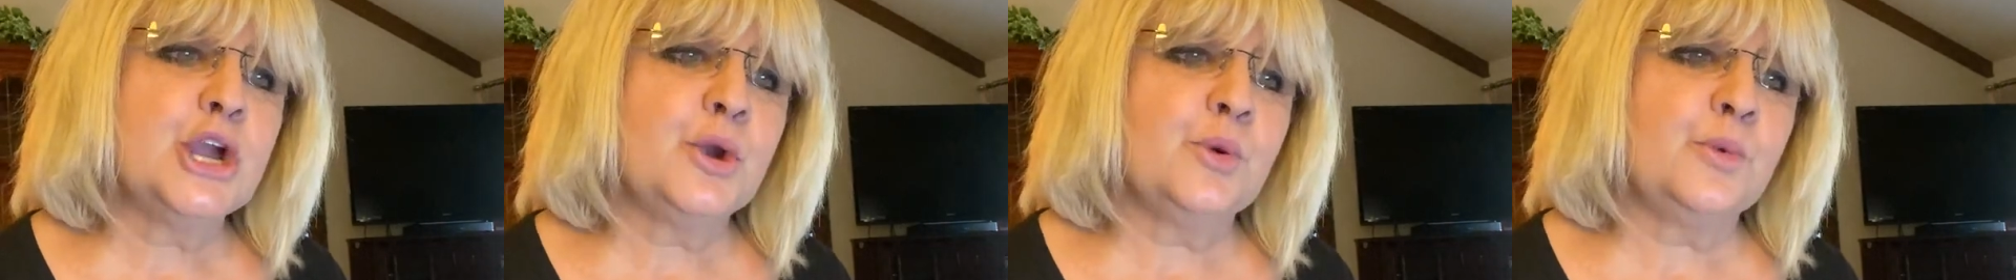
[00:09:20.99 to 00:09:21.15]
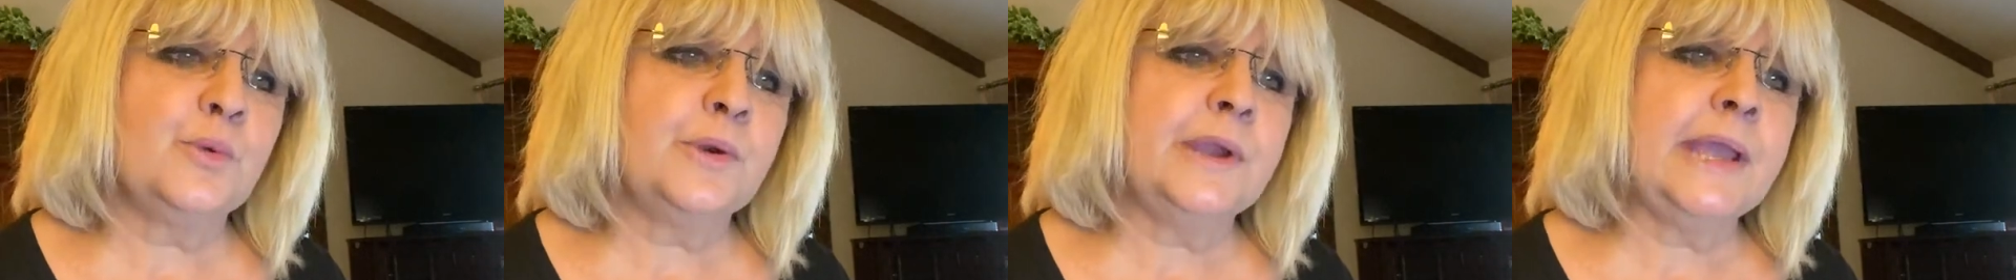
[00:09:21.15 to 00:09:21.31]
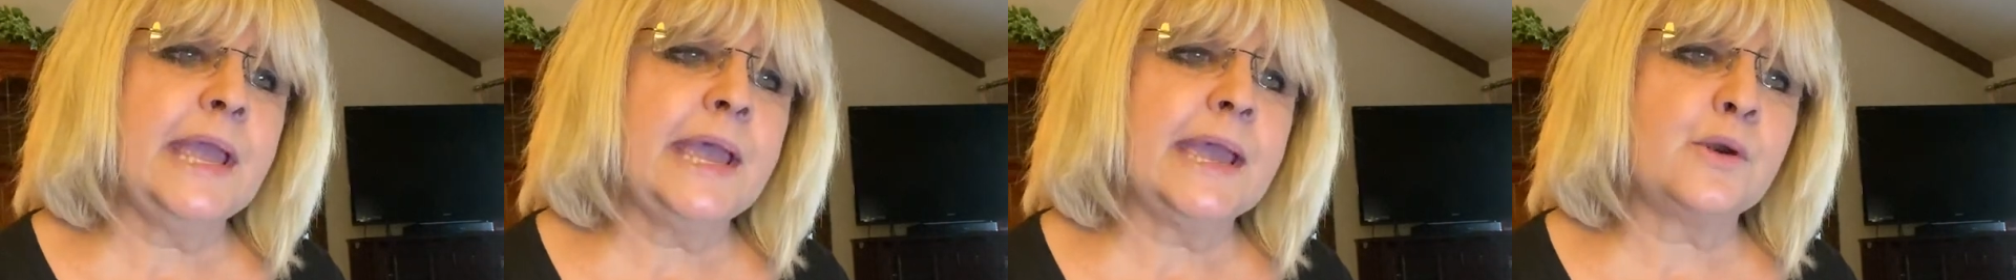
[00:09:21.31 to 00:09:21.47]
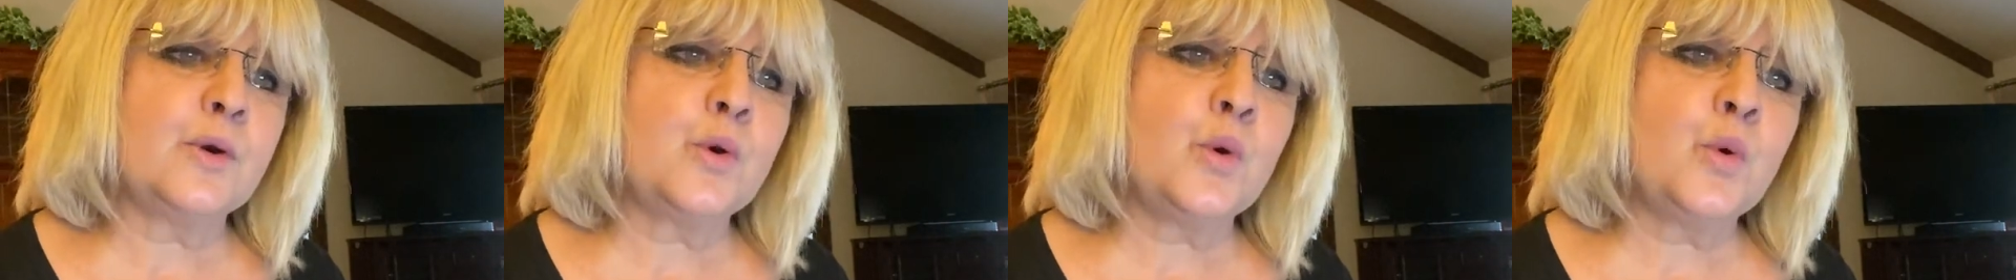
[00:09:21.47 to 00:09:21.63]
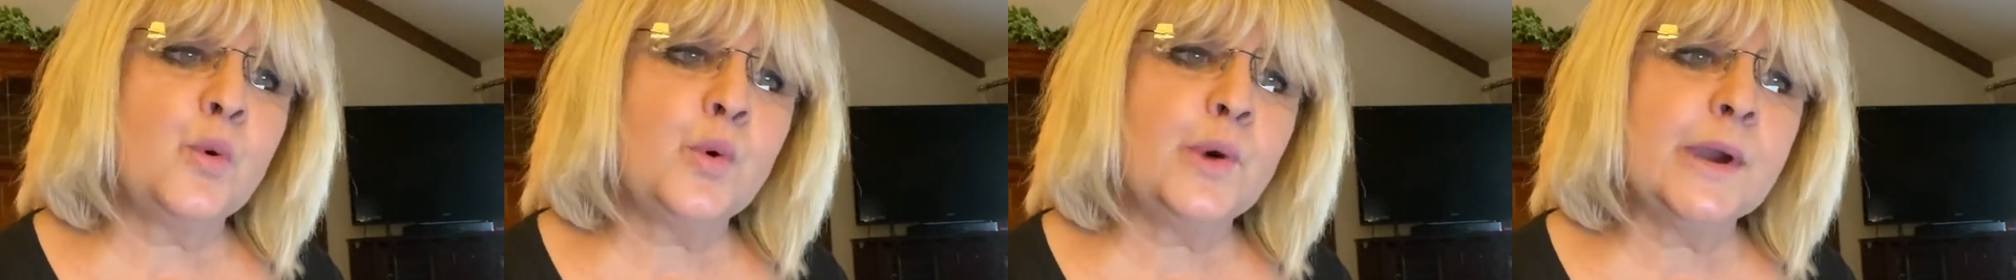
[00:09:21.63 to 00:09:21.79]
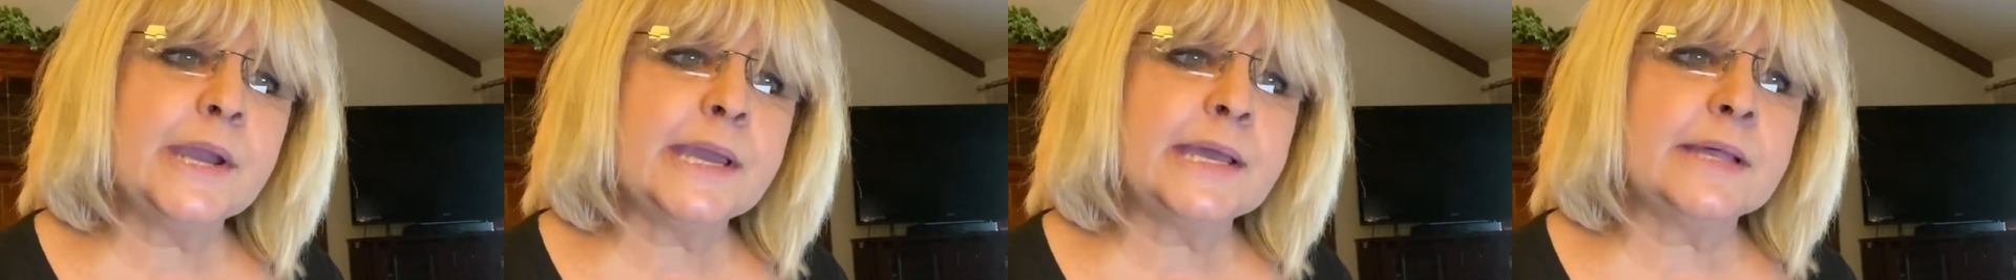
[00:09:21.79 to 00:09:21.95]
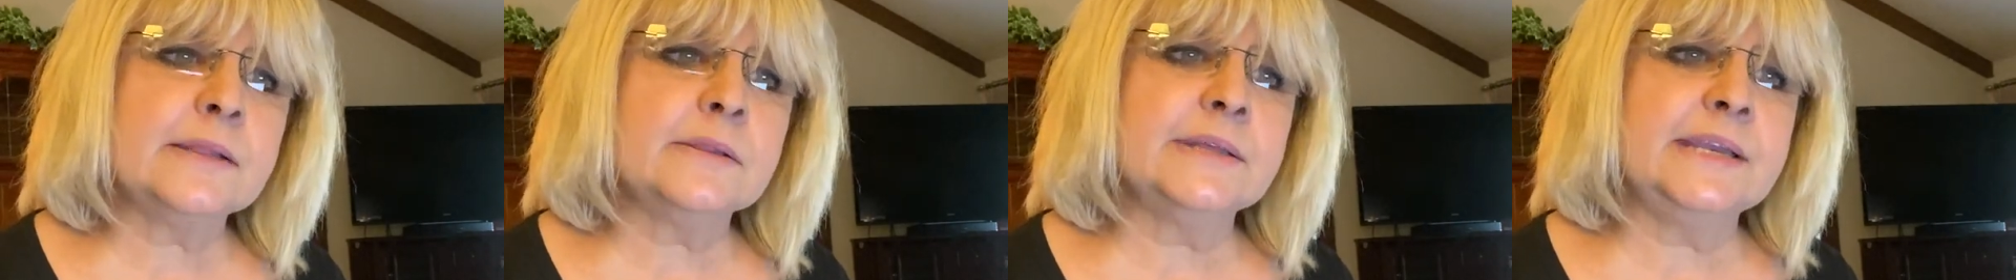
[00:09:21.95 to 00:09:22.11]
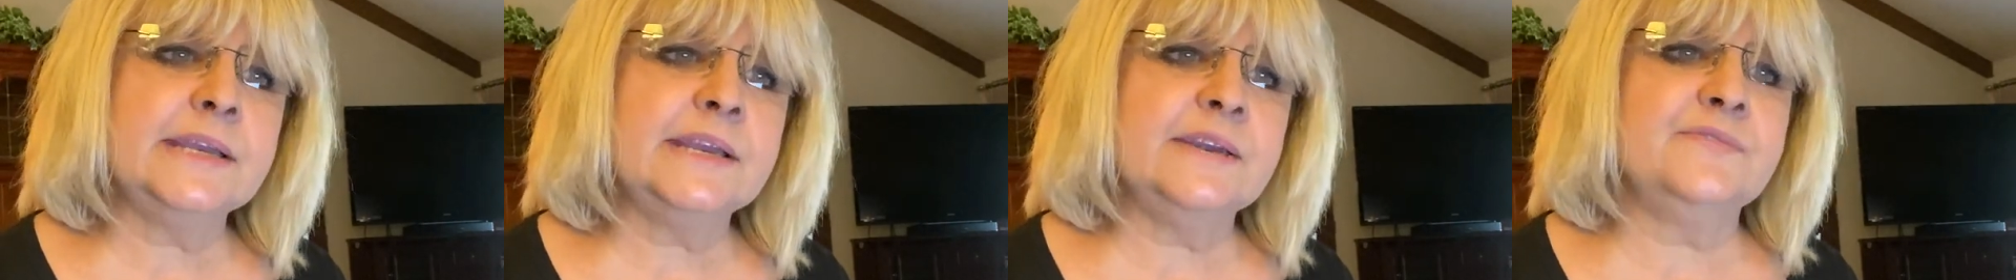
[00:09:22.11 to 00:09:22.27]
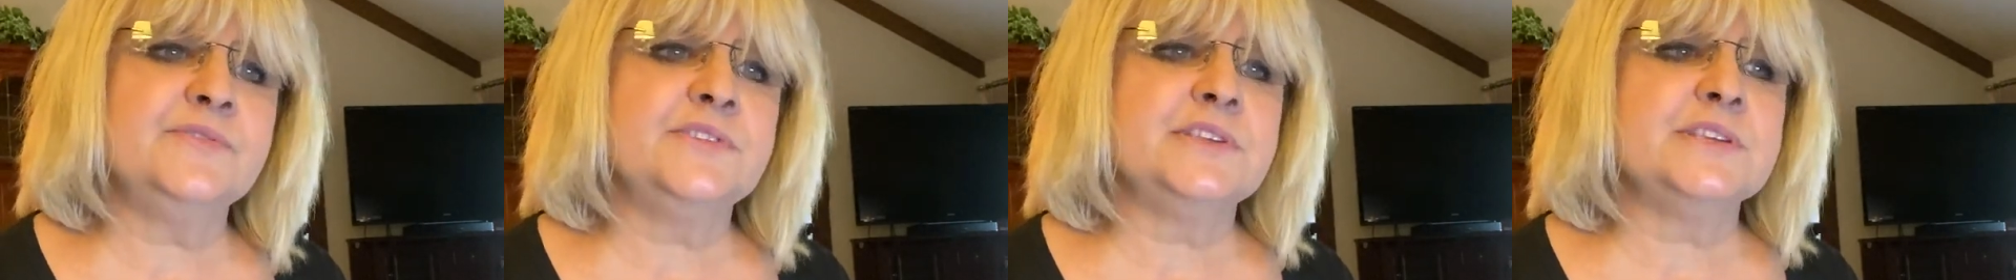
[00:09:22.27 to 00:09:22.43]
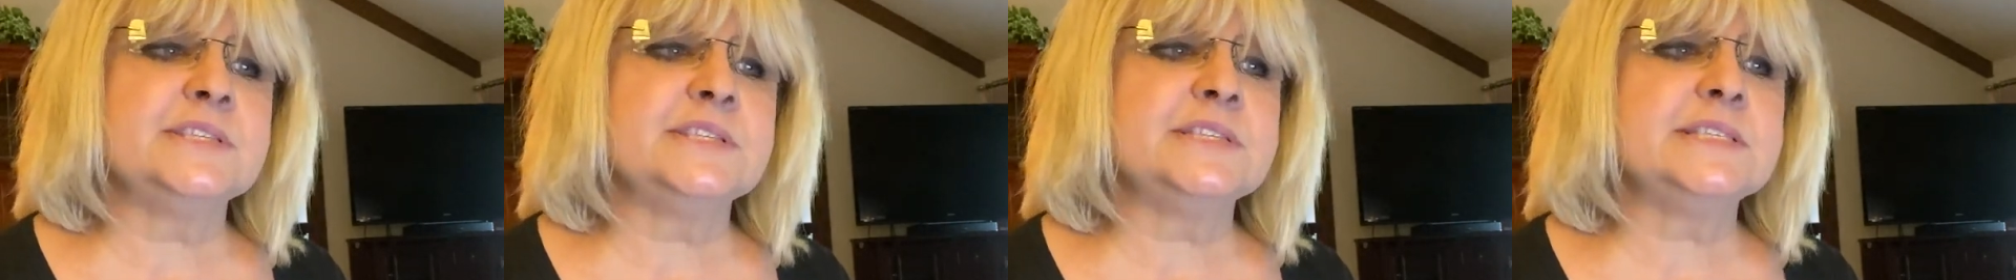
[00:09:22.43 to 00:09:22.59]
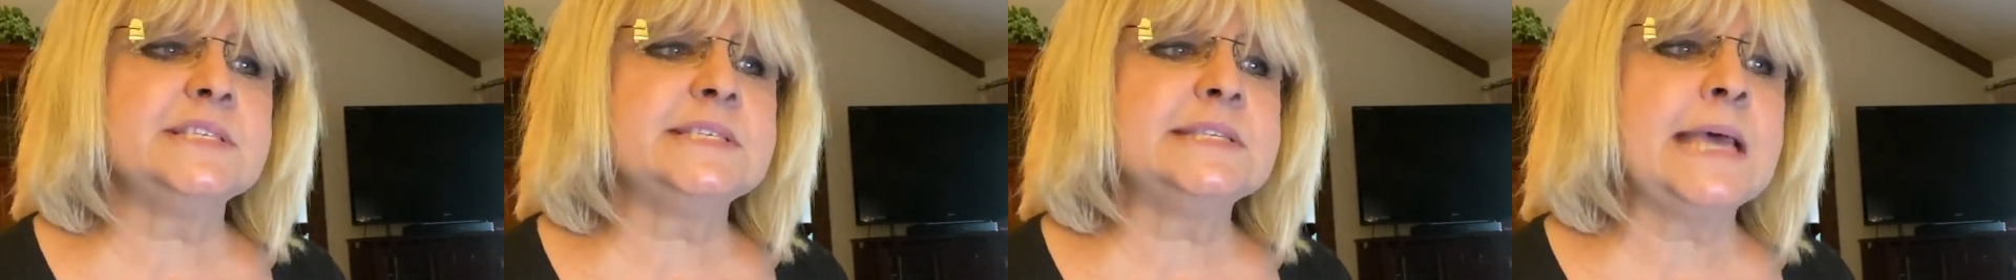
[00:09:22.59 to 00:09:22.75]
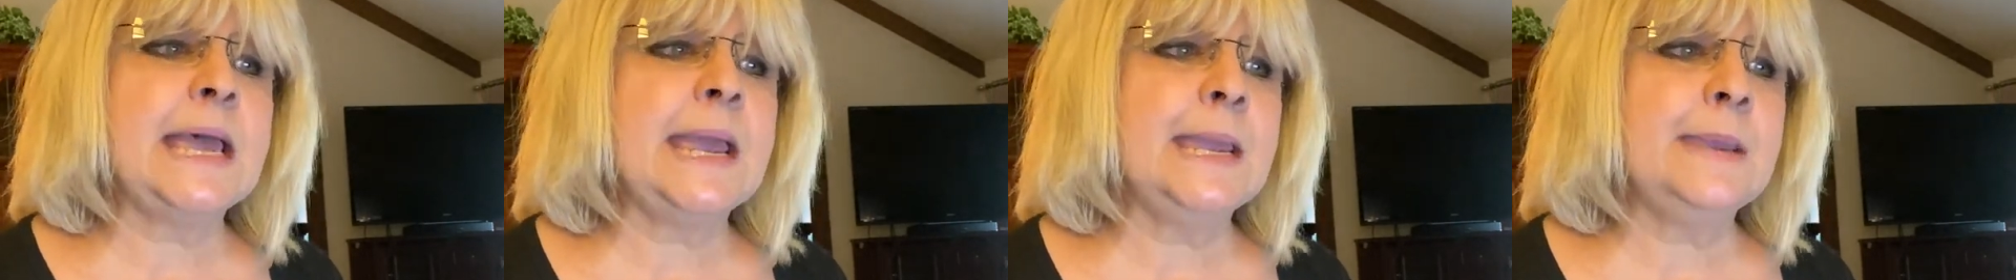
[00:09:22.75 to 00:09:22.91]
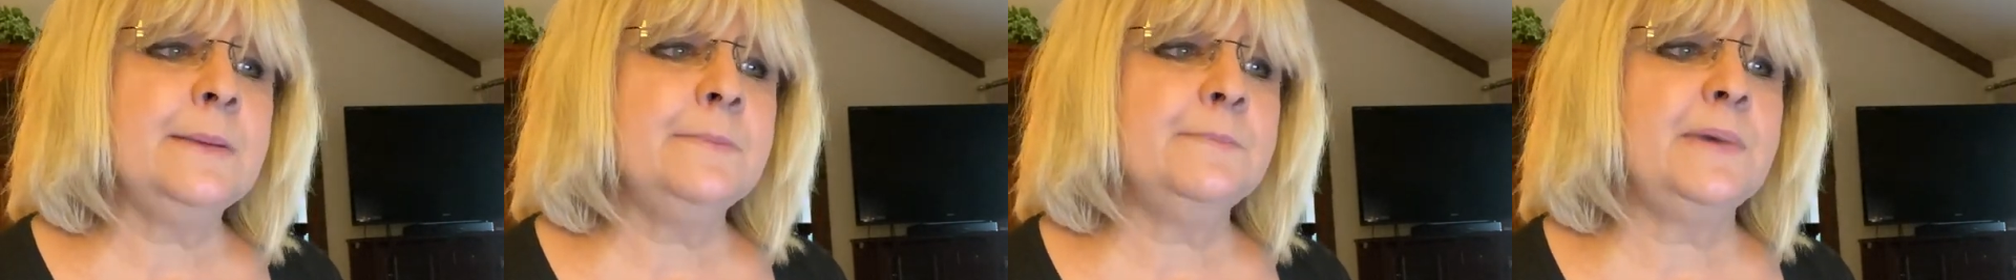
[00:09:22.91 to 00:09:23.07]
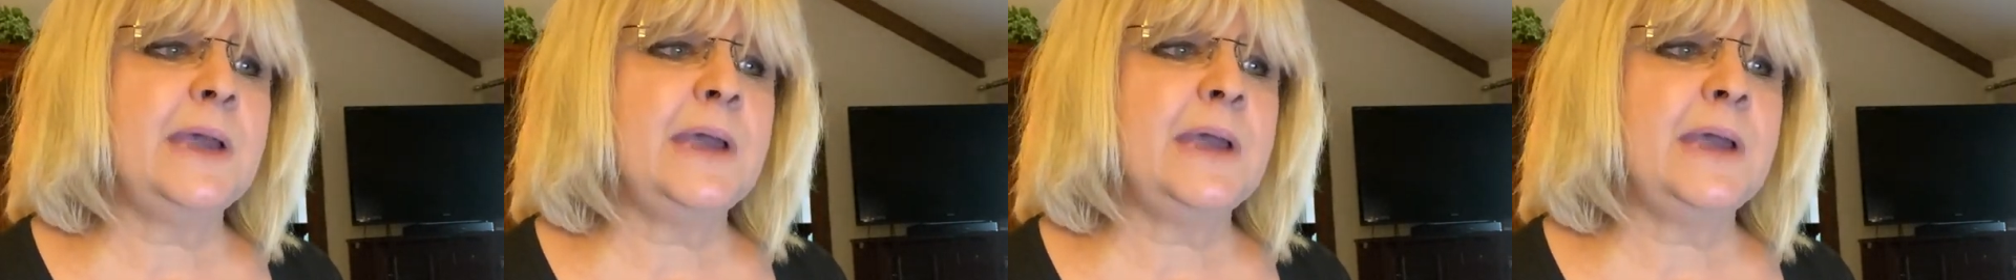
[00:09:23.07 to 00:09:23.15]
react quickly if the same